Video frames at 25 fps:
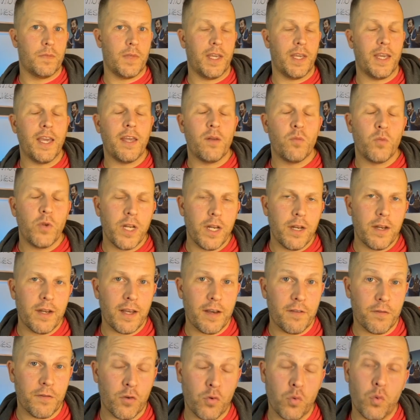Again, we didn't
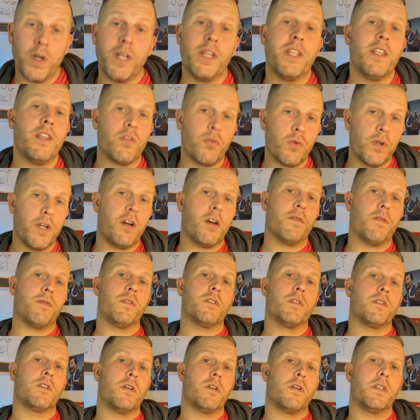have 23
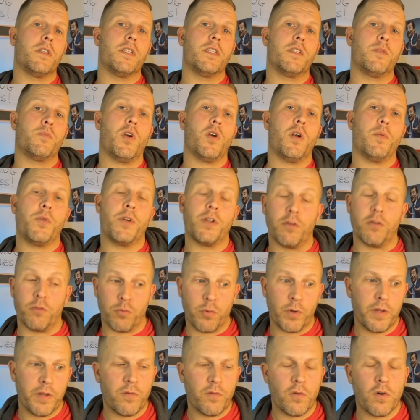offers on this property or
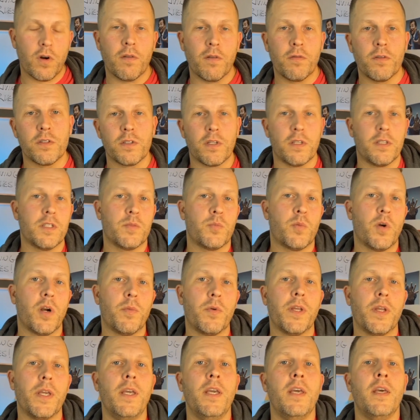24 offers on this
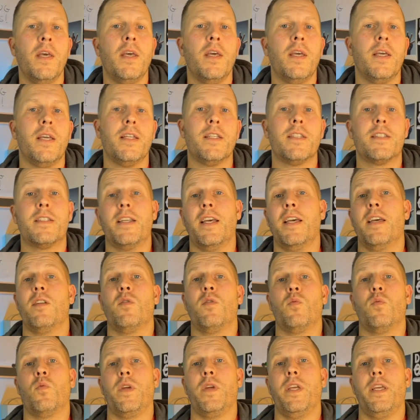property. Instead,
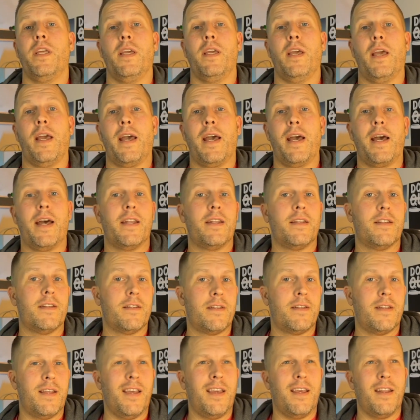we had
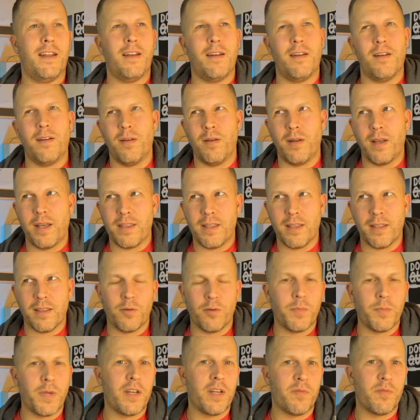10, I think there
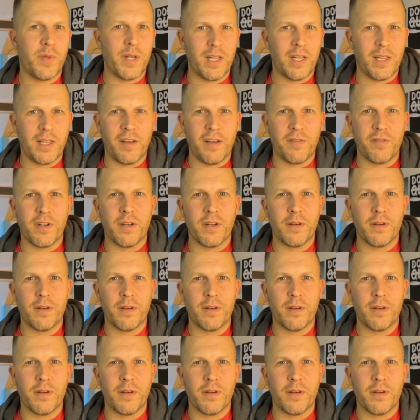might have been 11.